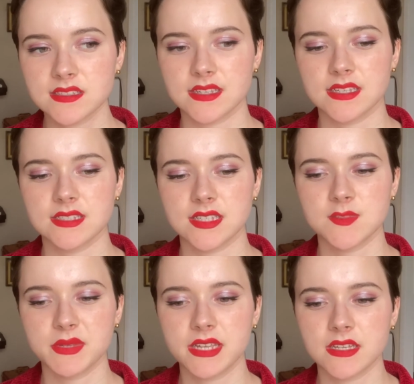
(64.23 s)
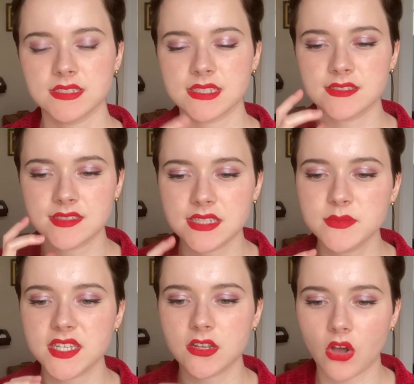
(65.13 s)
this is because it
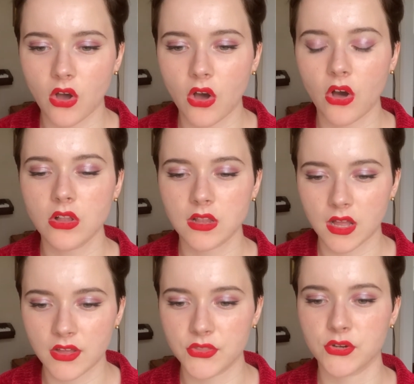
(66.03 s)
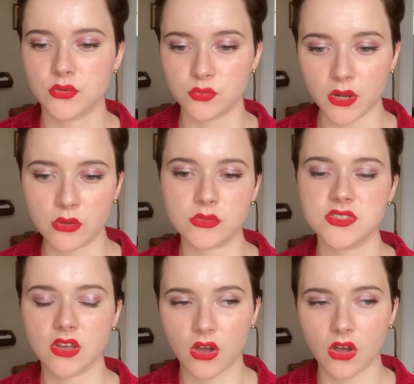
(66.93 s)
seems like all other roads,